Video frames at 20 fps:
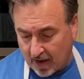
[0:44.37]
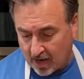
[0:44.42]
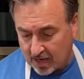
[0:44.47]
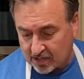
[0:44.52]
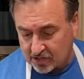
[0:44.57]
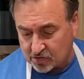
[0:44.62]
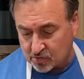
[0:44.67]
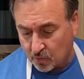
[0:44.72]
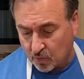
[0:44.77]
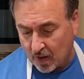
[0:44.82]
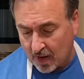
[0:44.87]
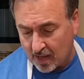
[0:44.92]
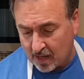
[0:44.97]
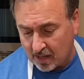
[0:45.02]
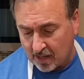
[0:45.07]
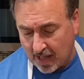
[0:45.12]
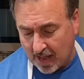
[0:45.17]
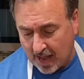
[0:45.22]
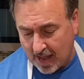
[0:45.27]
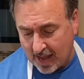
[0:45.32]
As
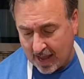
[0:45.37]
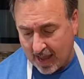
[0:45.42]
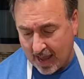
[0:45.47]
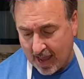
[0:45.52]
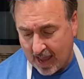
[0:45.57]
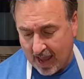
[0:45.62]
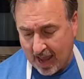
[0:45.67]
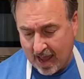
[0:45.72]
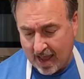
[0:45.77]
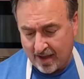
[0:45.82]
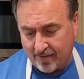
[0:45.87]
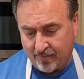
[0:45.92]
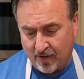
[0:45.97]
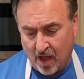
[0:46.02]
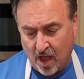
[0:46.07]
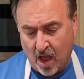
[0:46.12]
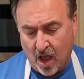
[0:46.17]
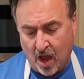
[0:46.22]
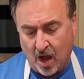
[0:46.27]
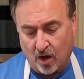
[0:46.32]
well, I have
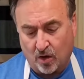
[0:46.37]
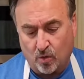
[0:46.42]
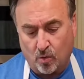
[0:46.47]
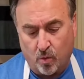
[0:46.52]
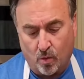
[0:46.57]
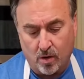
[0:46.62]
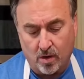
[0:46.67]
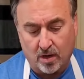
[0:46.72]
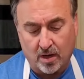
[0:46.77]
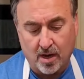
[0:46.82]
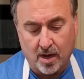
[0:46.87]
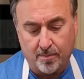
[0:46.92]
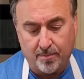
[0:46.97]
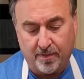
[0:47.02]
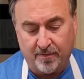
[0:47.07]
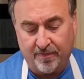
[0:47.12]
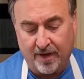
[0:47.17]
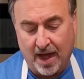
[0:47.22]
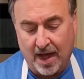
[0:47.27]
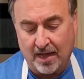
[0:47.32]
a 1/4
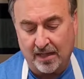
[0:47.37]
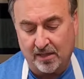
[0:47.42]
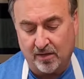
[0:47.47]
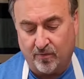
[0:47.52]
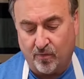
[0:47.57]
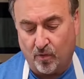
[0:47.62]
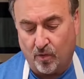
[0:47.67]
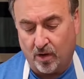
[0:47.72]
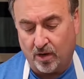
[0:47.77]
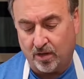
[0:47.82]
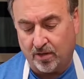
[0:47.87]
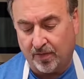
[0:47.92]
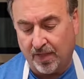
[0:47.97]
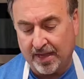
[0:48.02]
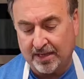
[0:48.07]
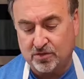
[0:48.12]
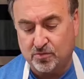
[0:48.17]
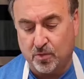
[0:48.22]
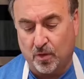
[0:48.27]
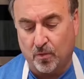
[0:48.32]
cup of olive oil, and
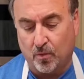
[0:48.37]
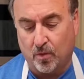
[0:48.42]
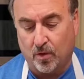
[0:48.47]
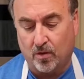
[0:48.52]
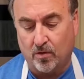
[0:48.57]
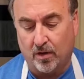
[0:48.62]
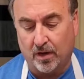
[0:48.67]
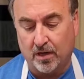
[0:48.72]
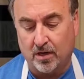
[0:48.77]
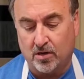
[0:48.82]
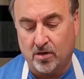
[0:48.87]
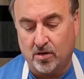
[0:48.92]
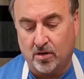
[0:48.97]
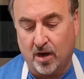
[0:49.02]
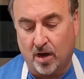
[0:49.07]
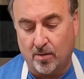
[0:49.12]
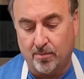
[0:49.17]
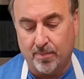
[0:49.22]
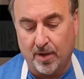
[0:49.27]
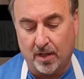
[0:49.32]
that's what we're going to
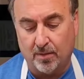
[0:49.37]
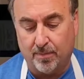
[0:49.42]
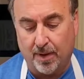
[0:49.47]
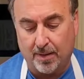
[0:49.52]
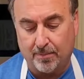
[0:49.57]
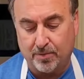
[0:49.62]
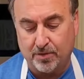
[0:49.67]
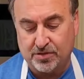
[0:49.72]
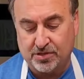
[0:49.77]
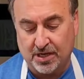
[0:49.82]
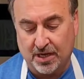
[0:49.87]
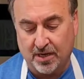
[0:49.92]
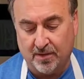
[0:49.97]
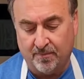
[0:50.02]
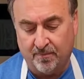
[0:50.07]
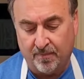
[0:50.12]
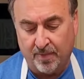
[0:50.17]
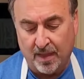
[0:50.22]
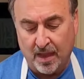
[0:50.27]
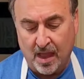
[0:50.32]
cook our bell peppers
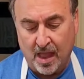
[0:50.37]
in.